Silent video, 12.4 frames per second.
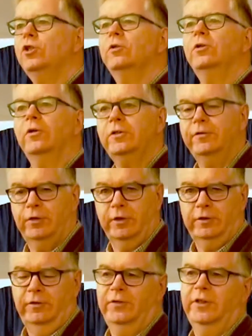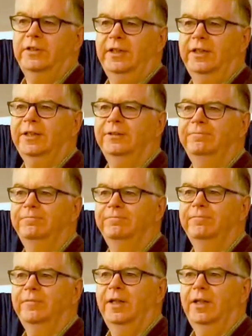should not have got converted,
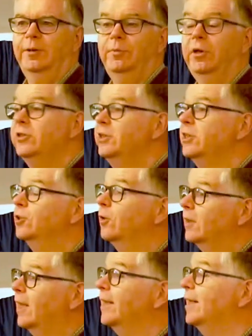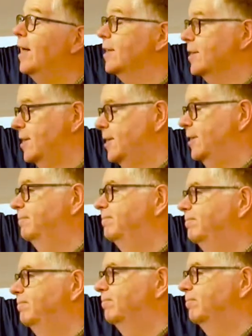because he's not like us.
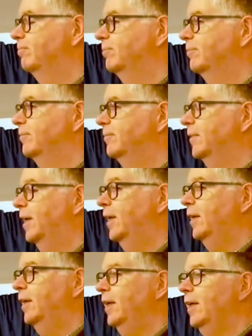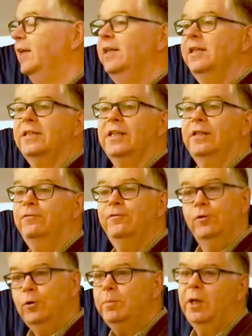He is a
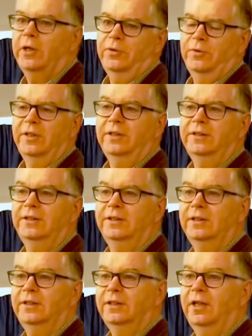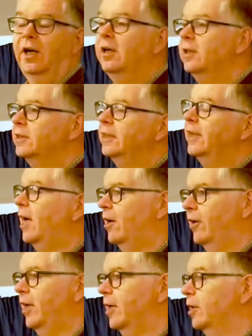full-blown,
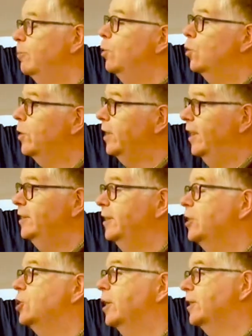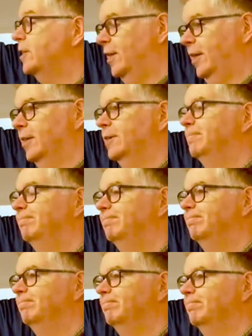card-carrying, pork-eating Gentile.
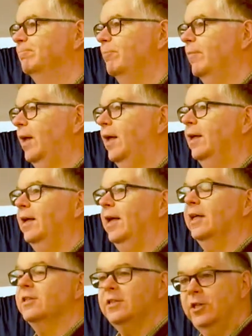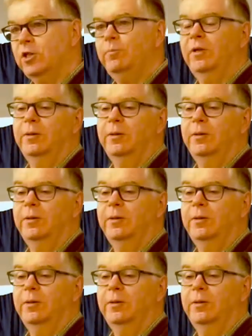And such